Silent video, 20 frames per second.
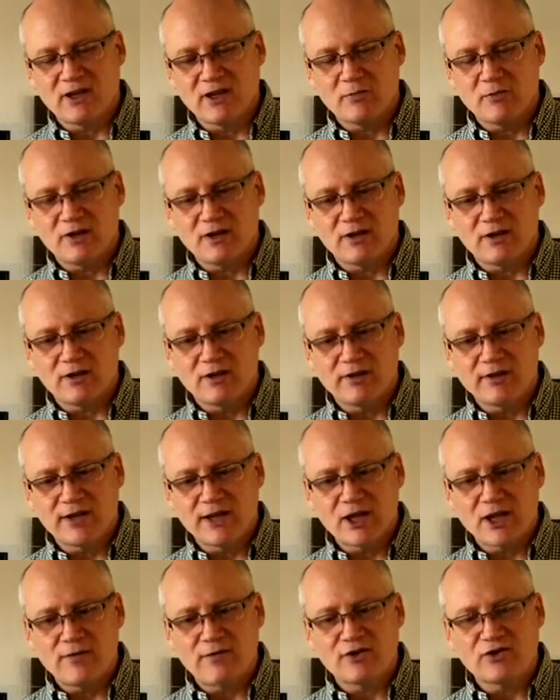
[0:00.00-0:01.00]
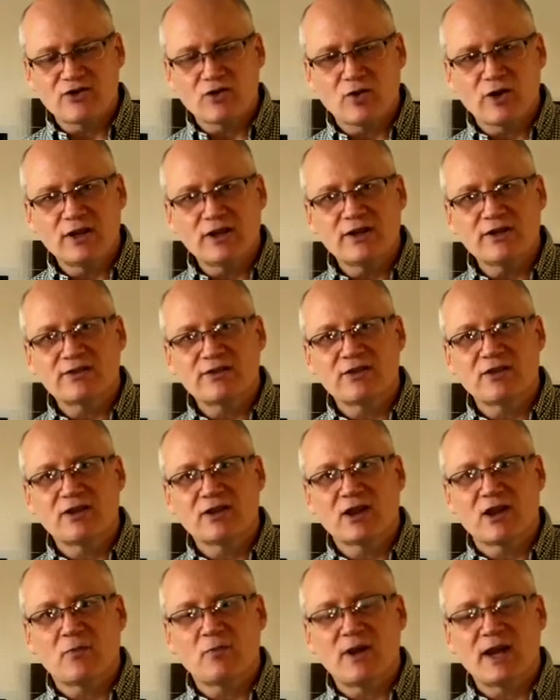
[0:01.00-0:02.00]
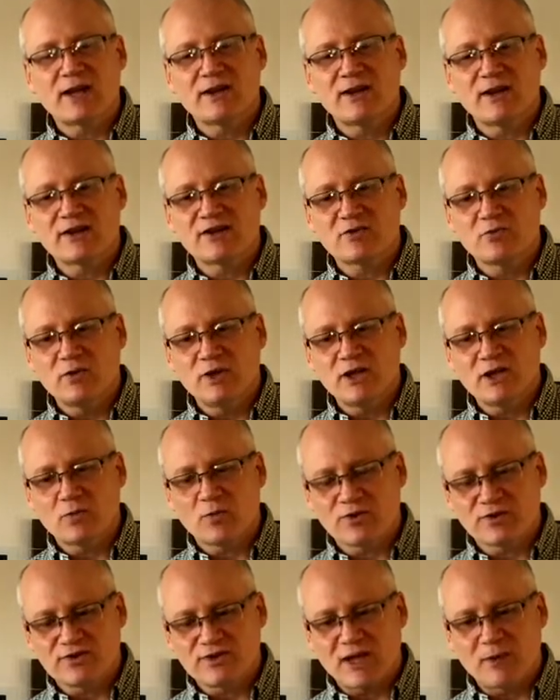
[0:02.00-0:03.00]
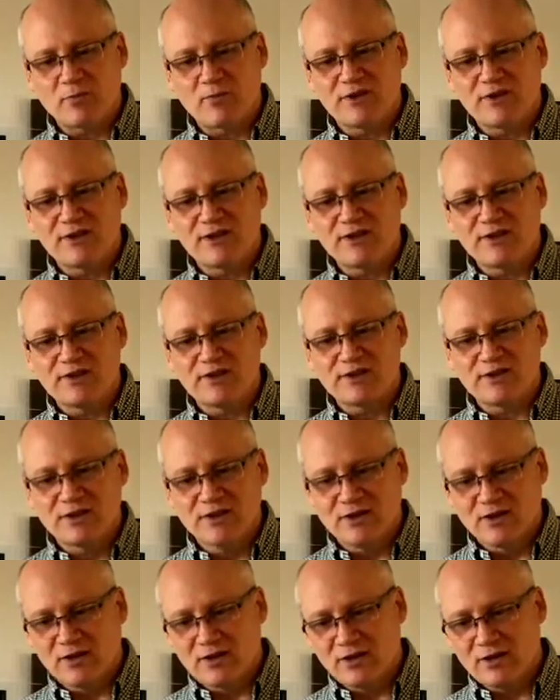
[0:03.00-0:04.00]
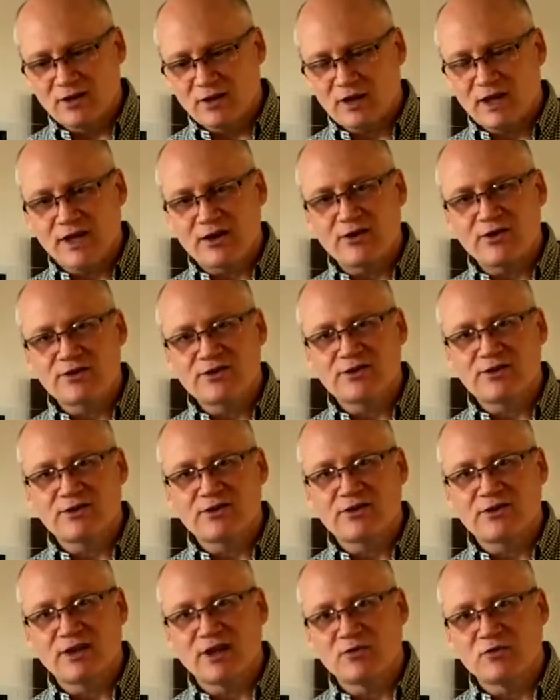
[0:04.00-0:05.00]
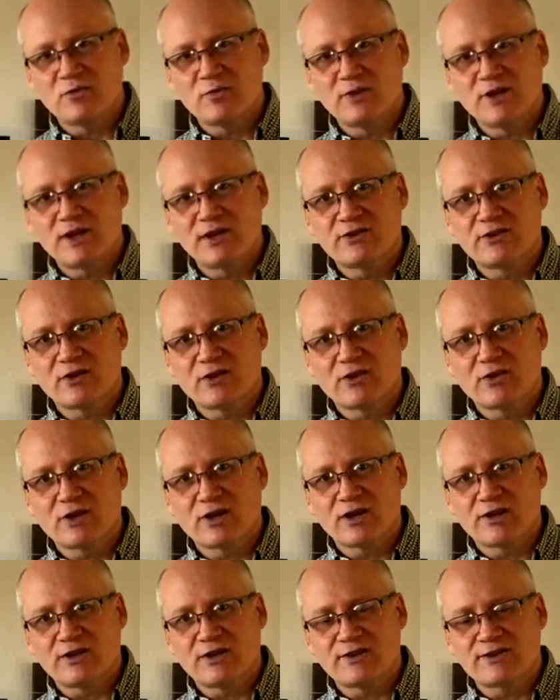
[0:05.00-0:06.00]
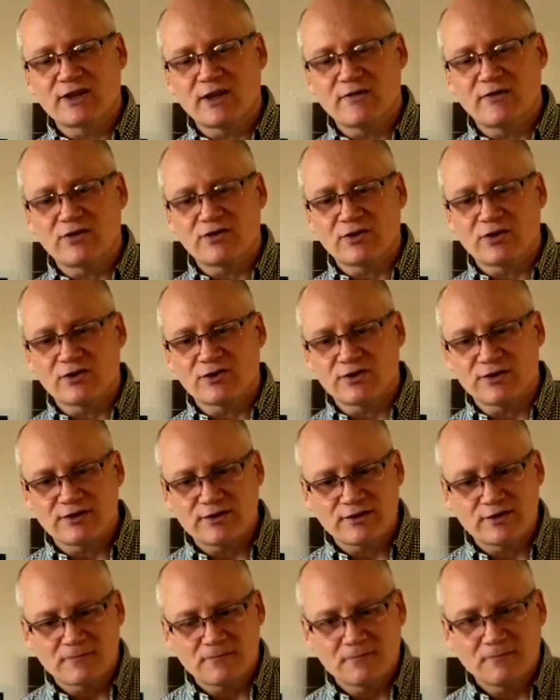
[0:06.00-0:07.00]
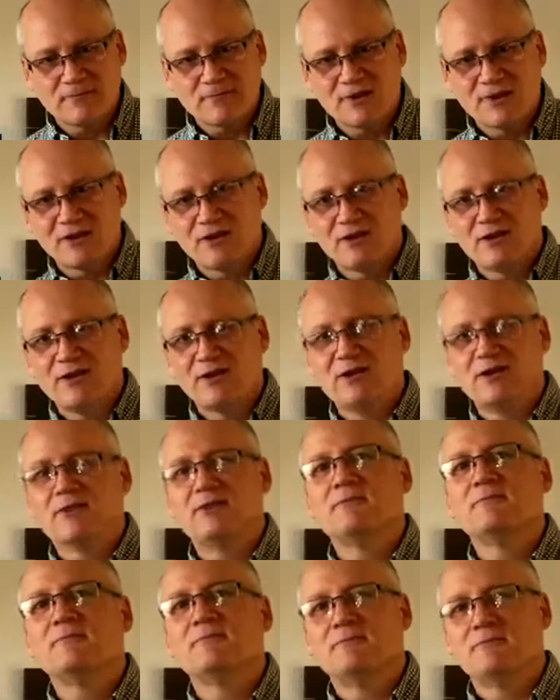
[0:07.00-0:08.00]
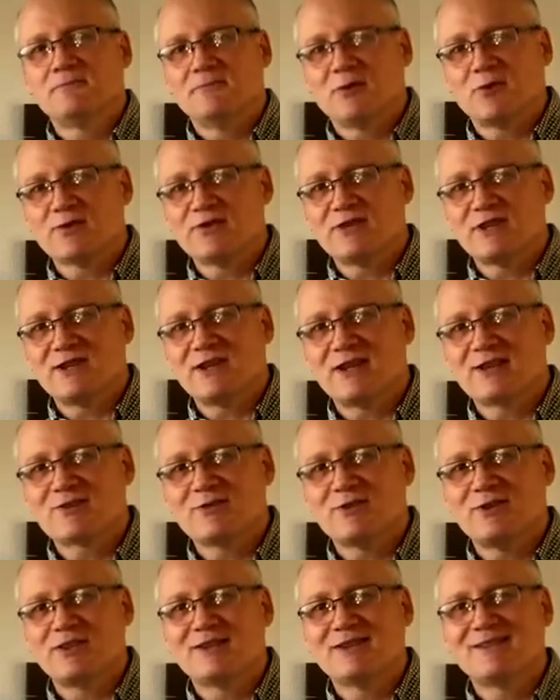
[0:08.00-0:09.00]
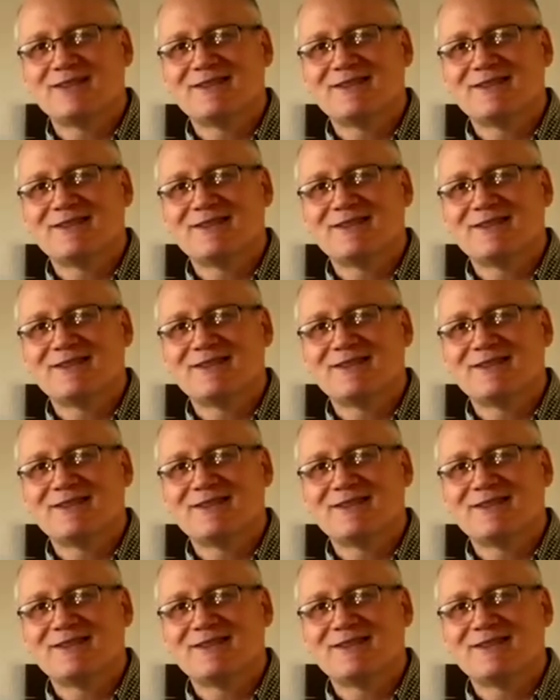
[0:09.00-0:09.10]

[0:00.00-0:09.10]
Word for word: Amen. Thank you for joining us. Come back next week. We'll step into these letters as we begin to look at these seven churches. We'll see you next week.